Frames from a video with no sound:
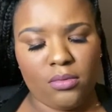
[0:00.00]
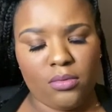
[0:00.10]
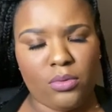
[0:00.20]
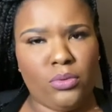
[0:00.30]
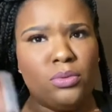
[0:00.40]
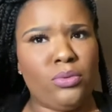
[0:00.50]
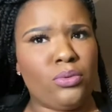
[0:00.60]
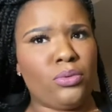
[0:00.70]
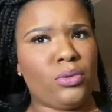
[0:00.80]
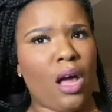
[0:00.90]

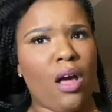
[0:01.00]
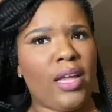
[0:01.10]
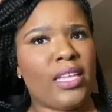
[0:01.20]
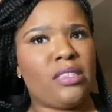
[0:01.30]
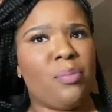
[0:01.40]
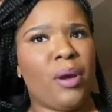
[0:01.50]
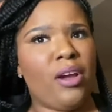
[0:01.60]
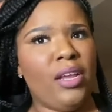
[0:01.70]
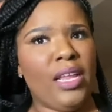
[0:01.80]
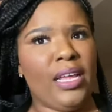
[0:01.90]
Ooh, y'all, it's
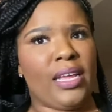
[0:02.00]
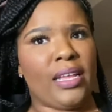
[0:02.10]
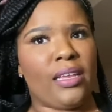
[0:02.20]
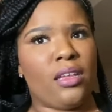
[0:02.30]
burning.